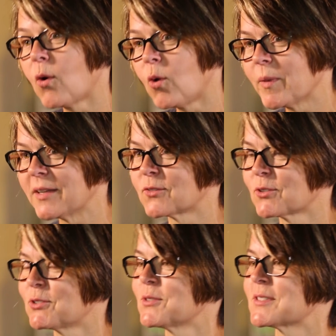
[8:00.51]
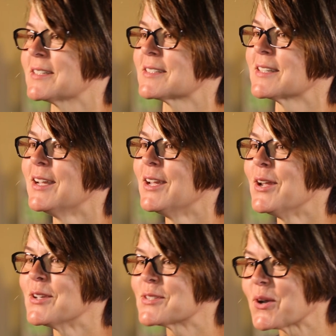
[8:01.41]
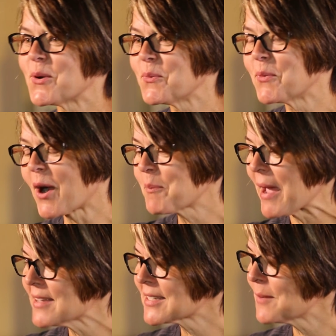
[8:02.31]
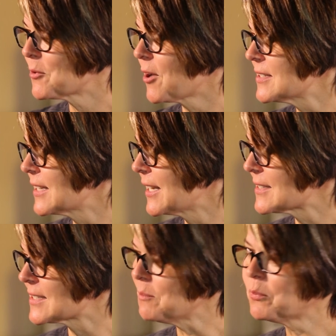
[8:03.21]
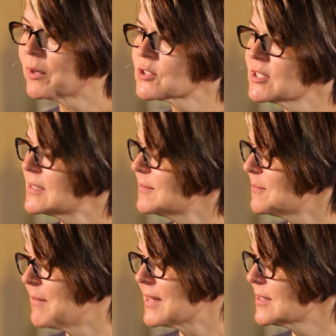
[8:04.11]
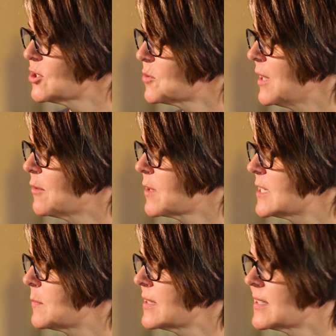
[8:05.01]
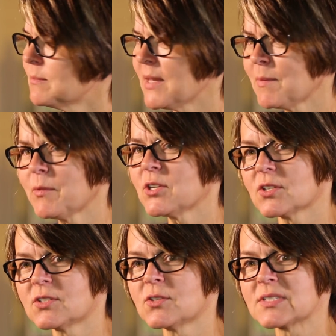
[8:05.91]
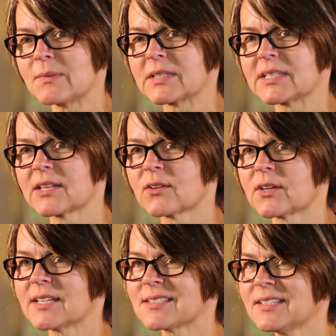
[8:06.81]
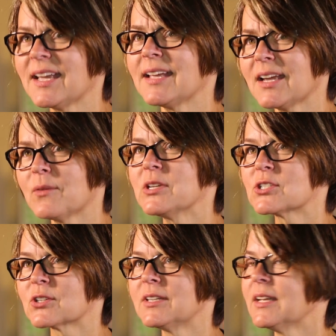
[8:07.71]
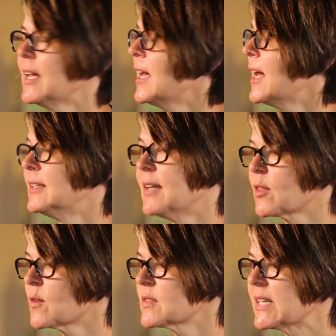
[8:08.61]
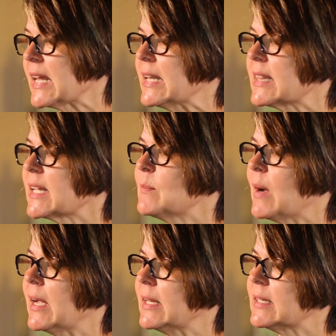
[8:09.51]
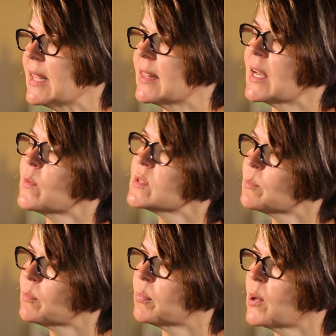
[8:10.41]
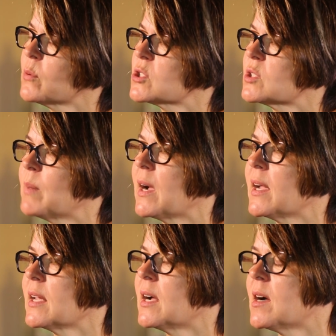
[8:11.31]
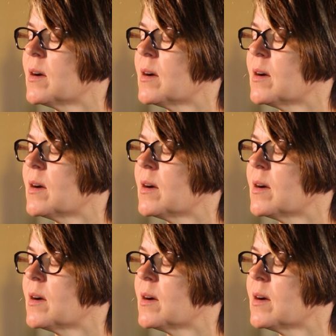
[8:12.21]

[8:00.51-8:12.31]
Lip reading: Holm had introduced us. So our paths kept crossing, and at some point she messaged me on Facebook and said, maybe we should do something together. And I said, yeah, we should. Neither of us had anything in mind. And then I was approached by